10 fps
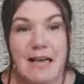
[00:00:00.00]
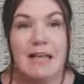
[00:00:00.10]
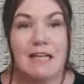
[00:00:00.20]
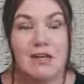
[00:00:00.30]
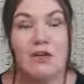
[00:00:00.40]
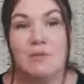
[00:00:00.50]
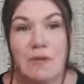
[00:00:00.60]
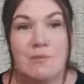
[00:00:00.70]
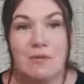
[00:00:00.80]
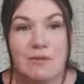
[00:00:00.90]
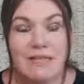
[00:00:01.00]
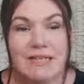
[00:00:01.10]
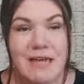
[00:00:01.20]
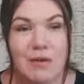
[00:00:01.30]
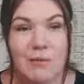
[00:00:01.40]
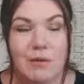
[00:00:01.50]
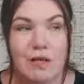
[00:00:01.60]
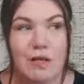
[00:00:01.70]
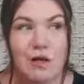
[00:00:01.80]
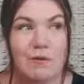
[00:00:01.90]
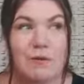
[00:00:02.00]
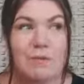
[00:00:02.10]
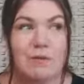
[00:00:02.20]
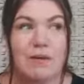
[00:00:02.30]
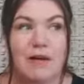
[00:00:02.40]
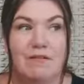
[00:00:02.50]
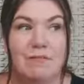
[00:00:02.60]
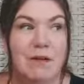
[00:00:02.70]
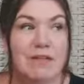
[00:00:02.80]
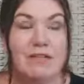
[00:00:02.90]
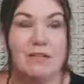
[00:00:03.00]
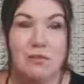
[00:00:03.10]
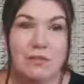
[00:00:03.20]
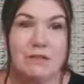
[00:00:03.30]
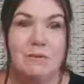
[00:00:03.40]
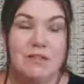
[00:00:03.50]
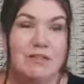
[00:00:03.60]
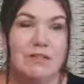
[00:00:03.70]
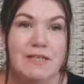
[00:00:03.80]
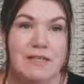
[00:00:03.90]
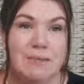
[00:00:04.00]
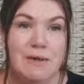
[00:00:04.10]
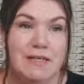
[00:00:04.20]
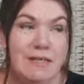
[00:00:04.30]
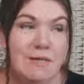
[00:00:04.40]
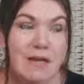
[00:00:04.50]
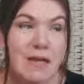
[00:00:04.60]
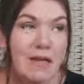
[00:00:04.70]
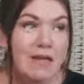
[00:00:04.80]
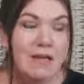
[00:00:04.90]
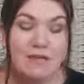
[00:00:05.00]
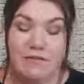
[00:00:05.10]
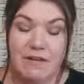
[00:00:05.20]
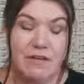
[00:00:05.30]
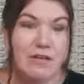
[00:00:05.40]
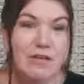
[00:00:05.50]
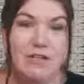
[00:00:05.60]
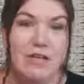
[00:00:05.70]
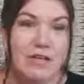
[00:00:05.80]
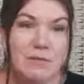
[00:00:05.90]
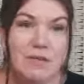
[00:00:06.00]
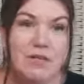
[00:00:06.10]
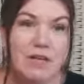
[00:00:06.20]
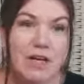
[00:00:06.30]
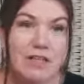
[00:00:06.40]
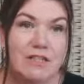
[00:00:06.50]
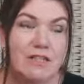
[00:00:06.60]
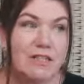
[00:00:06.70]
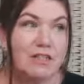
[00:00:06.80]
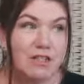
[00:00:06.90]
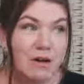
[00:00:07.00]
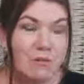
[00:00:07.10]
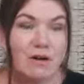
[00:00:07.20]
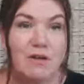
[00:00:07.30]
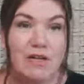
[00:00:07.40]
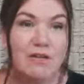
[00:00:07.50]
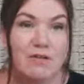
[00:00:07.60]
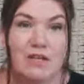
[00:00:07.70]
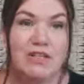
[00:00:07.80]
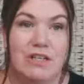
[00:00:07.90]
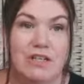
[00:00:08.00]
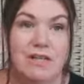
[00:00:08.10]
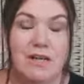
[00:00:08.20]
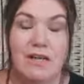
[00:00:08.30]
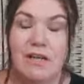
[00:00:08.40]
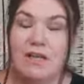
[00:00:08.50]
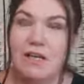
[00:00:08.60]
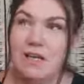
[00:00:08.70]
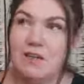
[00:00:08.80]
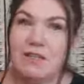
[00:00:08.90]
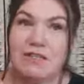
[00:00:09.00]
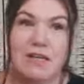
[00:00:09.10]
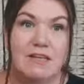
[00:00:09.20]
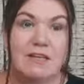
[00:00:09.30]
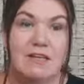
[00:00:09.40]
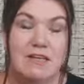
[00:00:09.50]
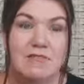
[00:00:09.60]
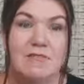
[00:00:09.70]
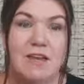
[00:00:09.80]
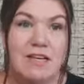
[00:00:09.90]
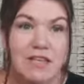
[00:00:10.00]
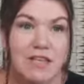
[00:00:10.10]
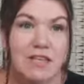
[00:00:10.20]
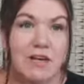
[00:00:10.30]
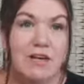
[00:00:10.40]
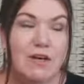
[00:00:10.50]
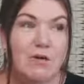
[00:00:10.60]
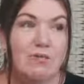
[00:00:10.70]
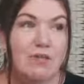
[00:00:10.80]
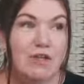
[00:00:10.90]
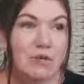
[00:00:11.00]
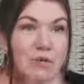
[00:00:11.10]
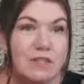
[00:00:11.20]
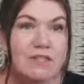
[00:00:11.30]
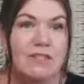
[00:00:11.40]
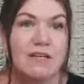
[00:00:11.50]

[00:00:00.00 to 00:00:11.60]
a lot of people need help. A lot of people have exhausted by 2 years of the pandemic. They're feeling huge economic strains, the stock market crashes, you know, that the inflation's going up, resources